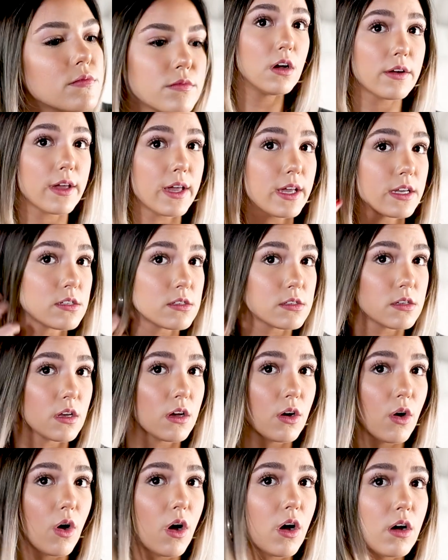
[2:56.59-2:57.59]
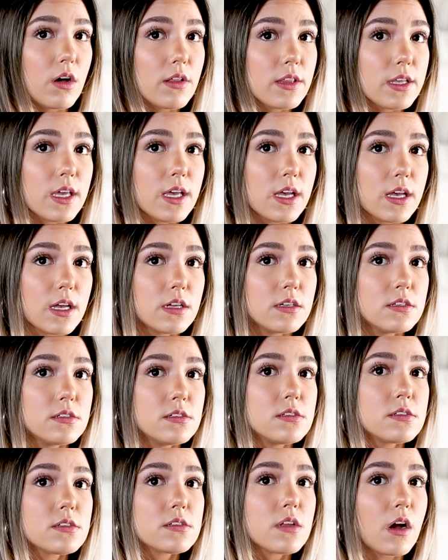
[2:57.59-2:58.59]
Okay, so all the
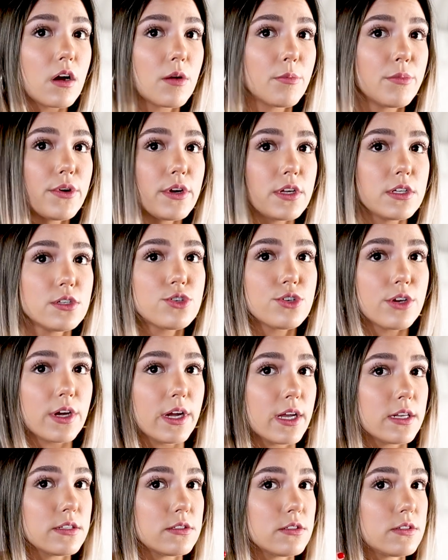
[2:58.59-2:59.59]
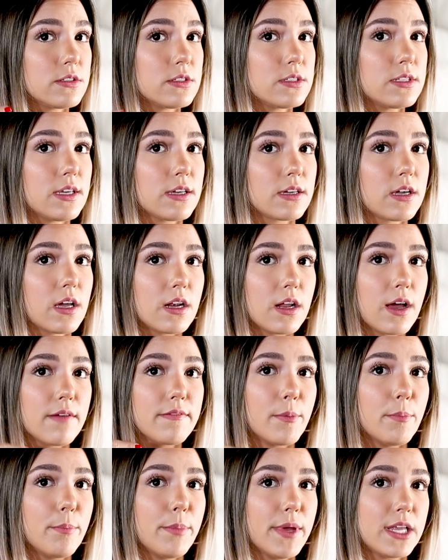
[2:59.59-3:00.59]
ends are pretty straight. As you can see, I kind of
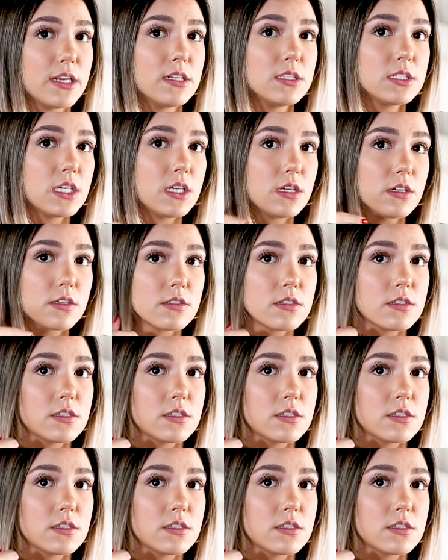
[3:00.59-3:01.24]
have a bend here